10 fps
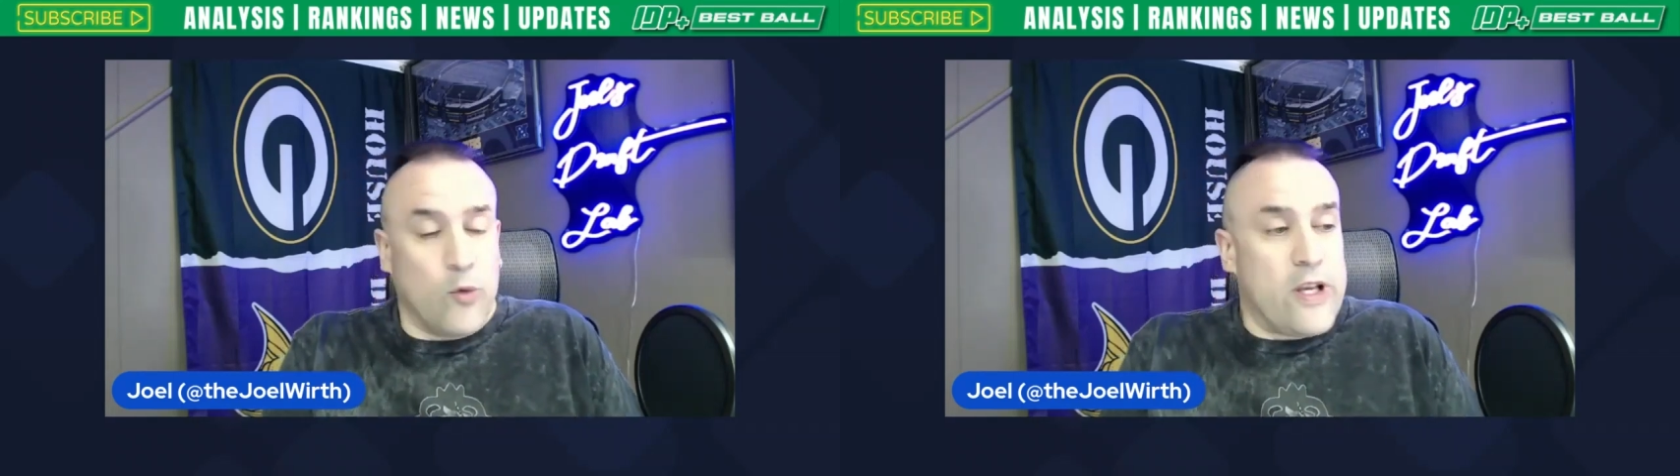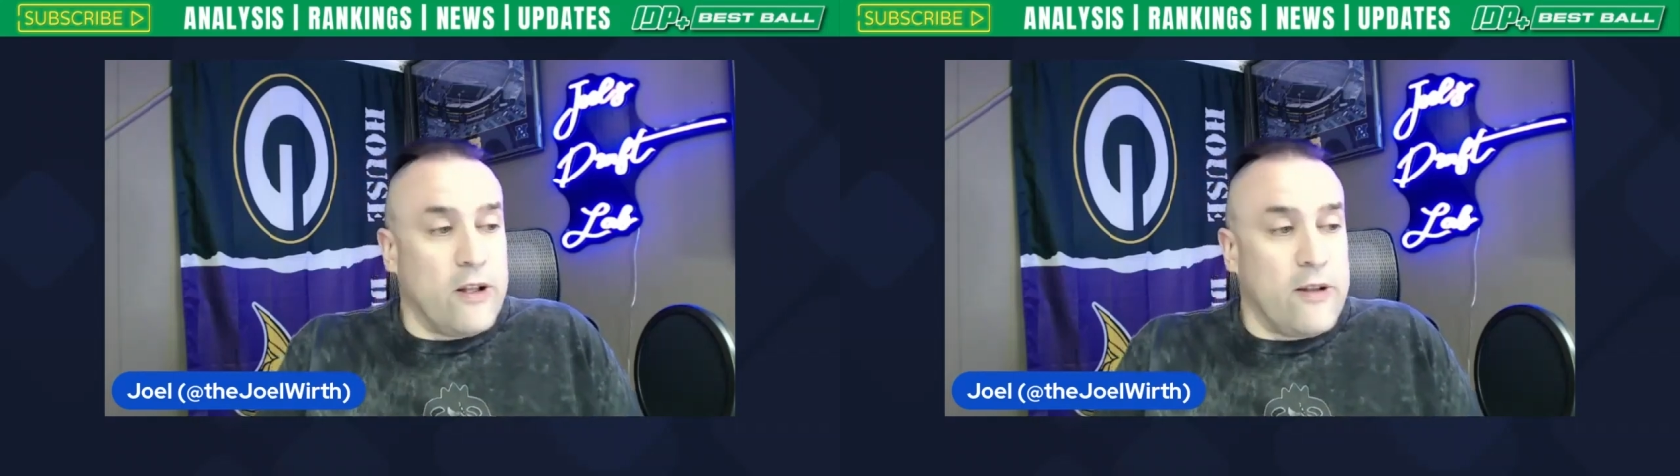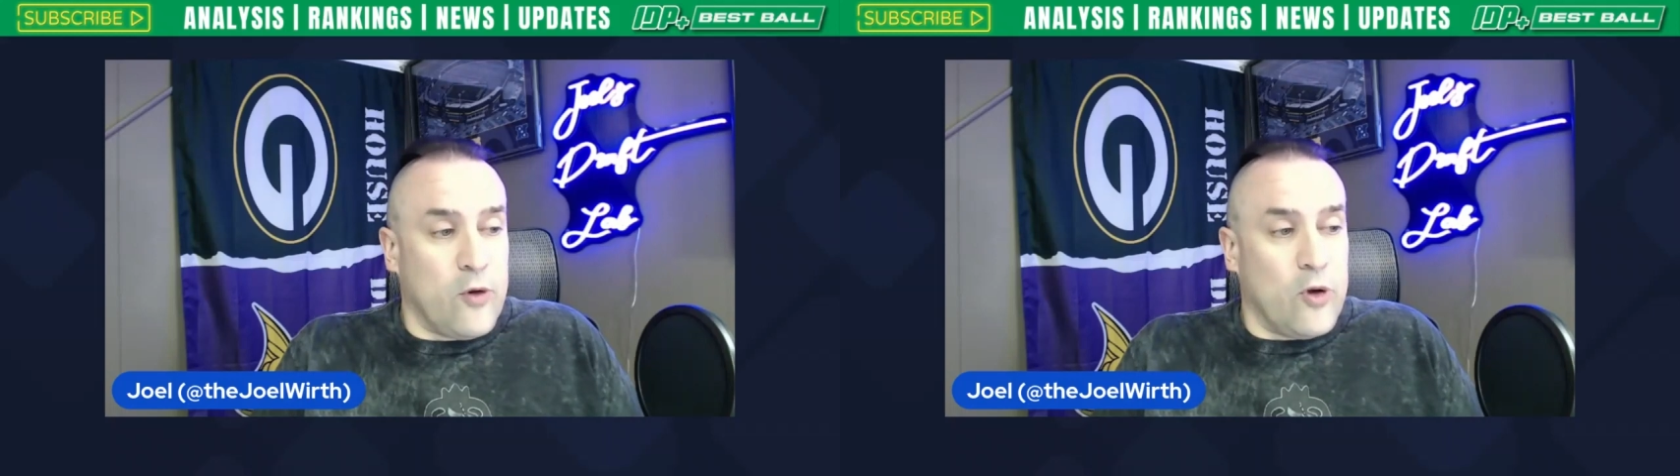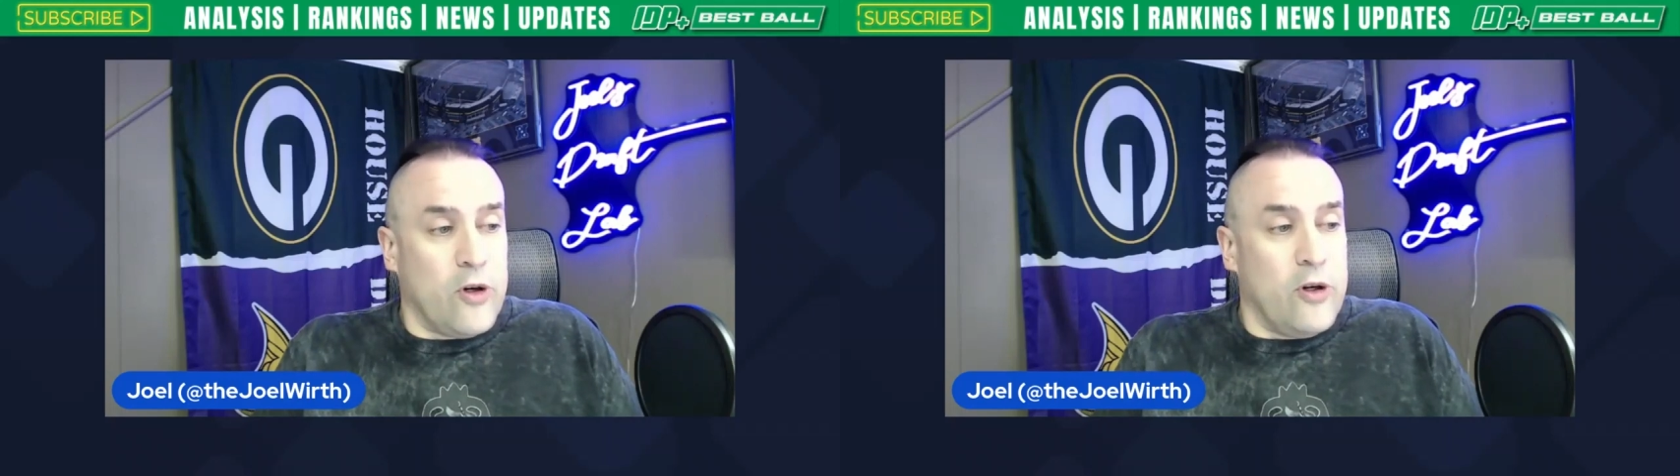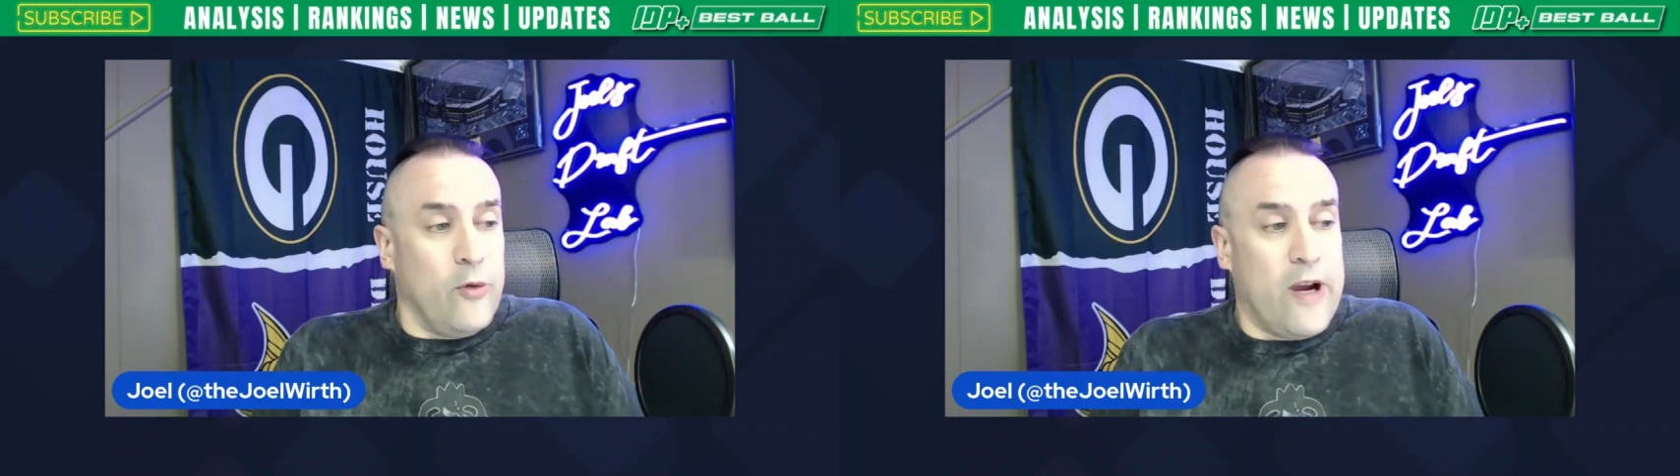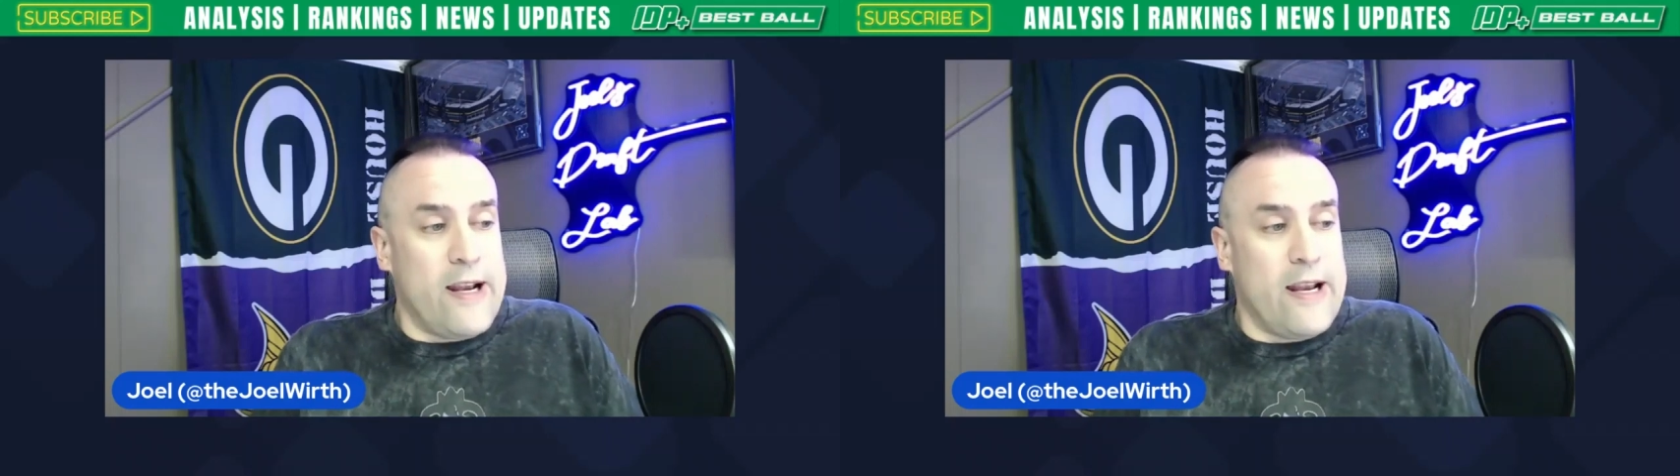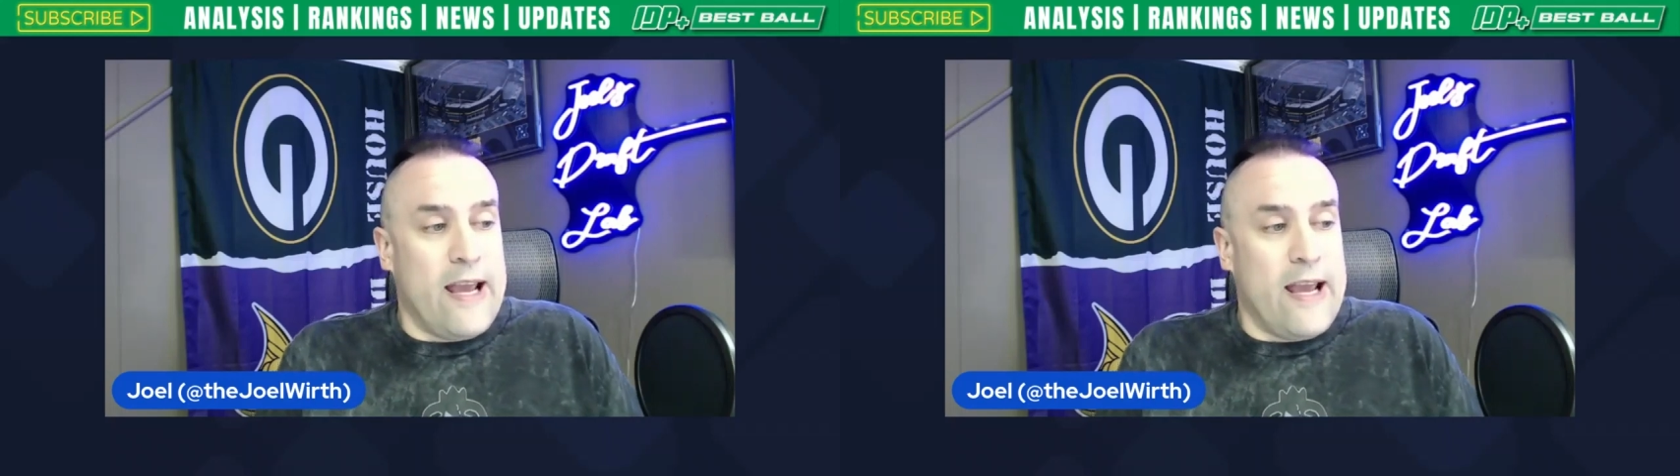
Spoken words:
weekly floor, right?